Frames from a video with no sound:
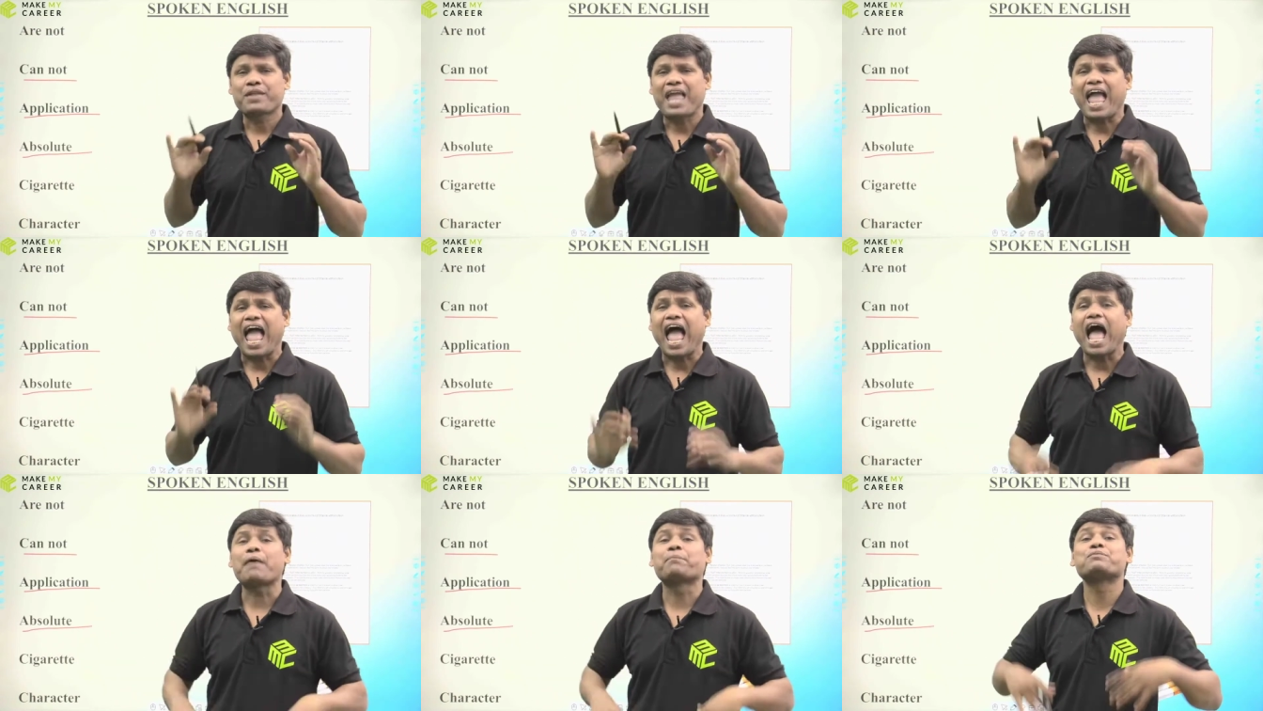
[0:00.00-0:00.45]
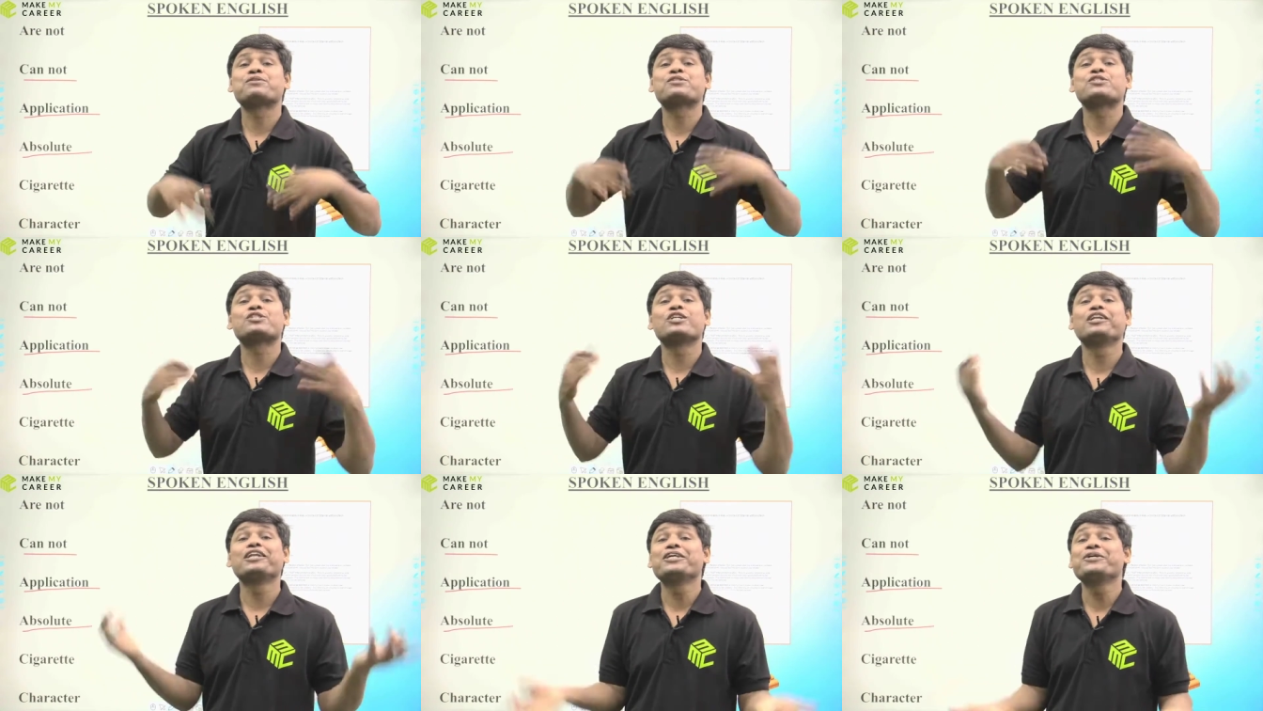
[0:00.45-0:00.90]

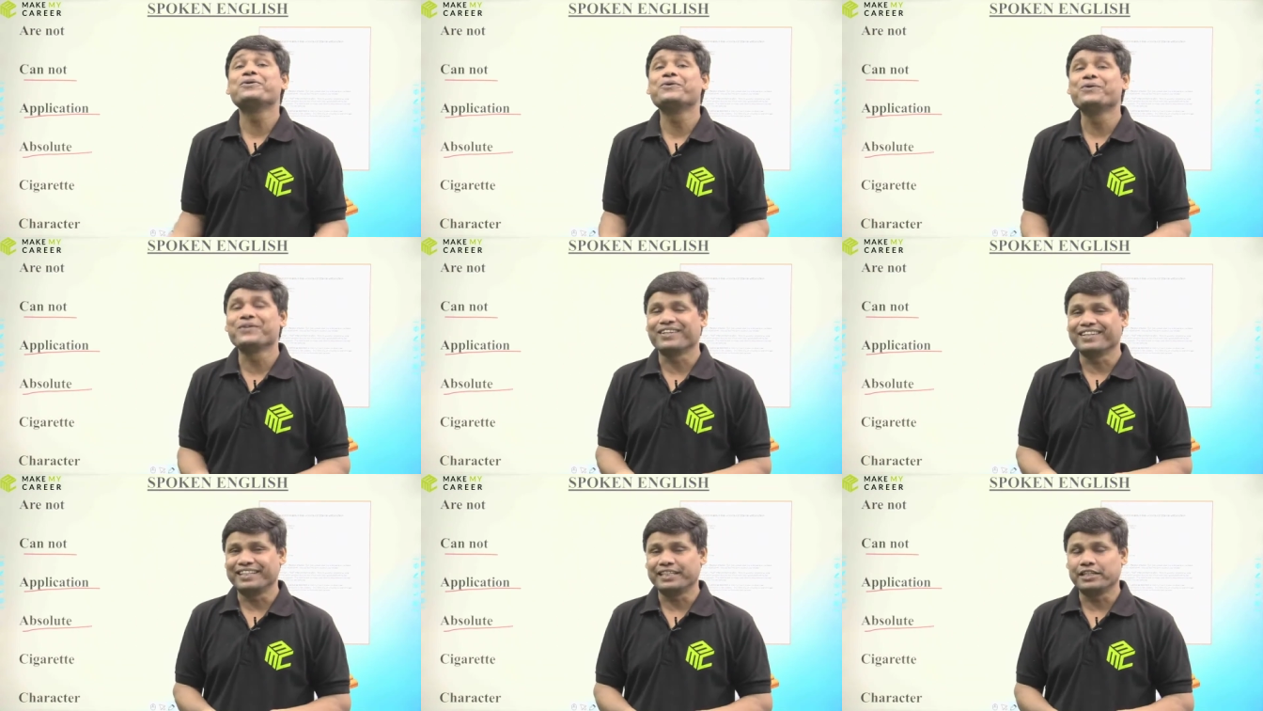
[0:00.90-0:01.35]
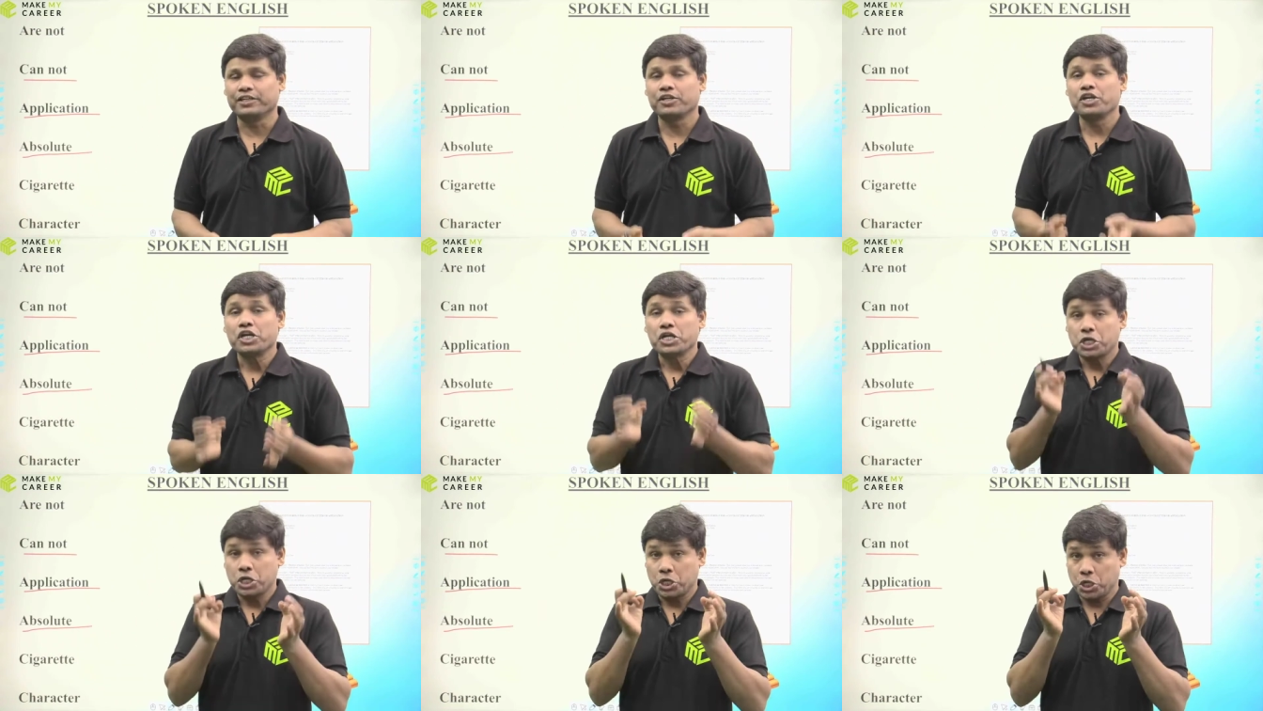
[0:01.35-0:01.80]
Absolutely.
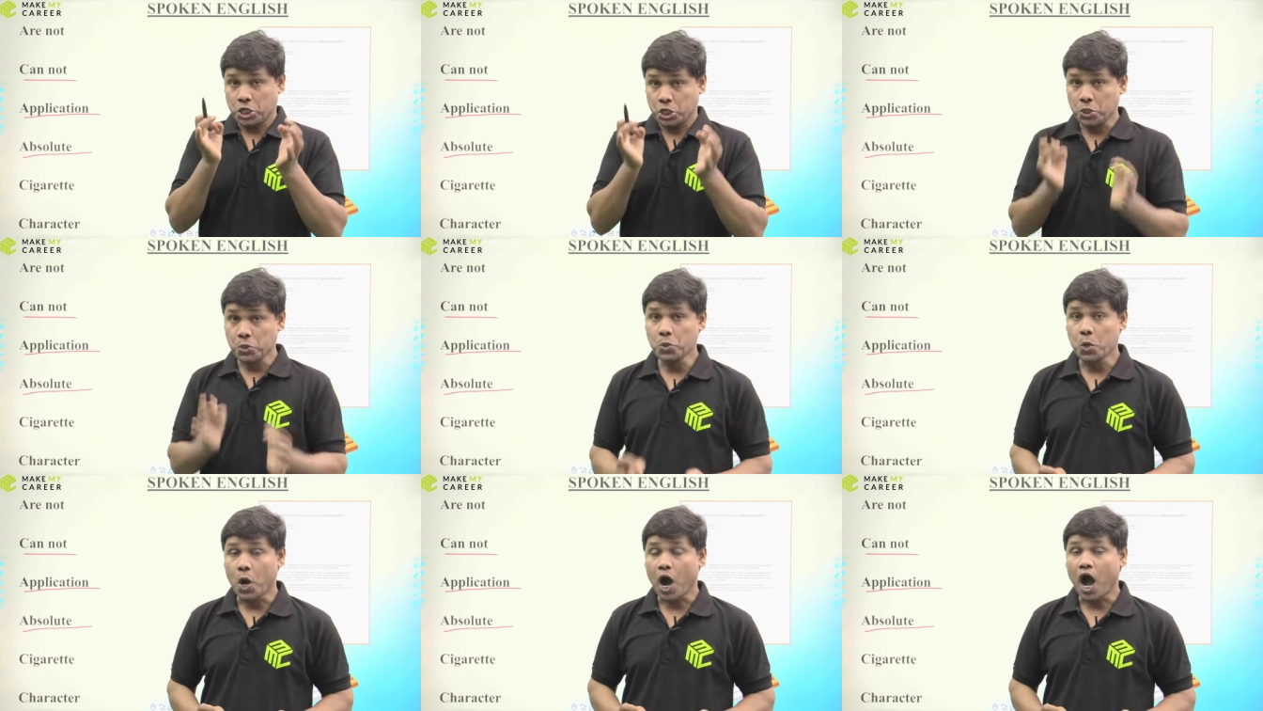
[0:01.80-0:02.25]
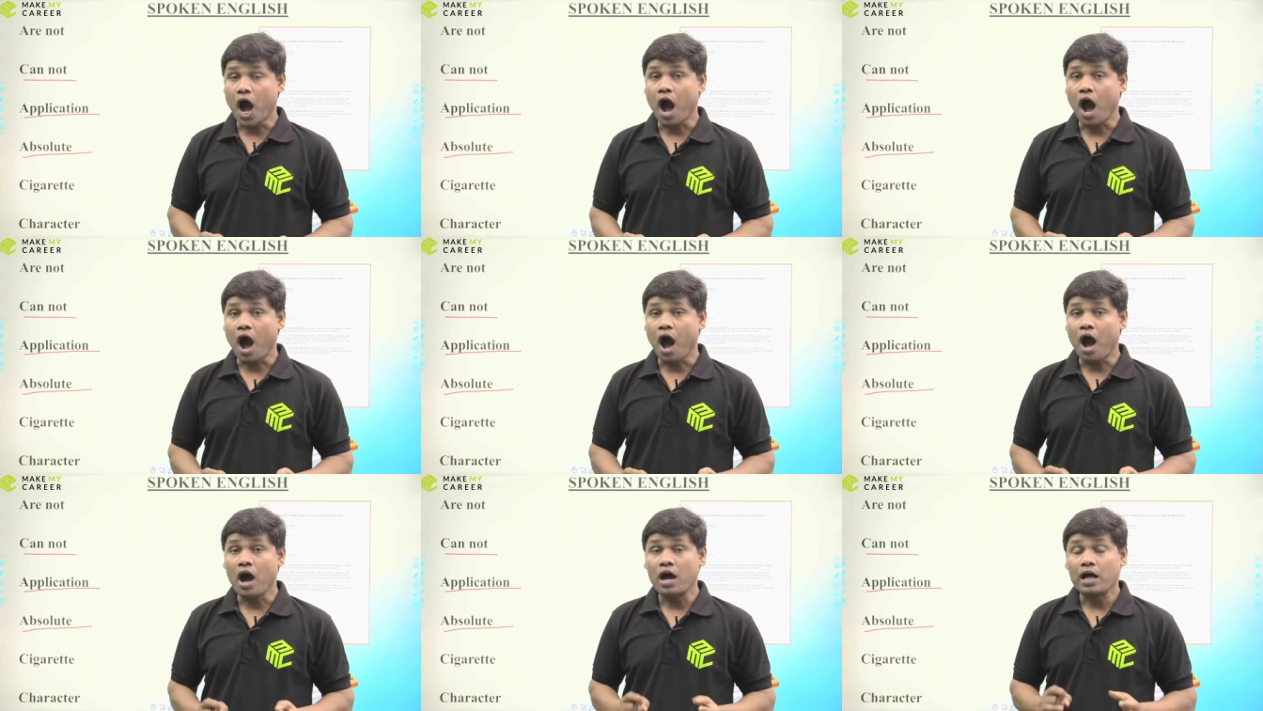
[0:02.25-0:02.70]
You
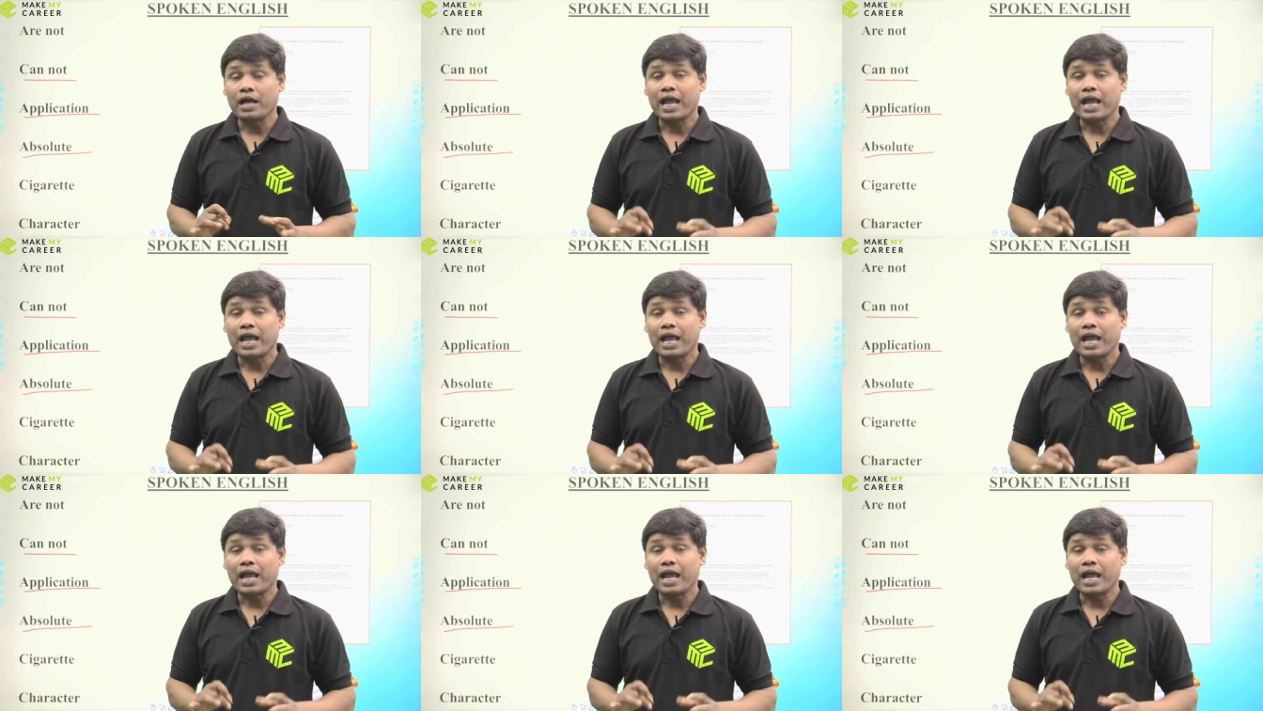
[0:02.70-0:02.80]
are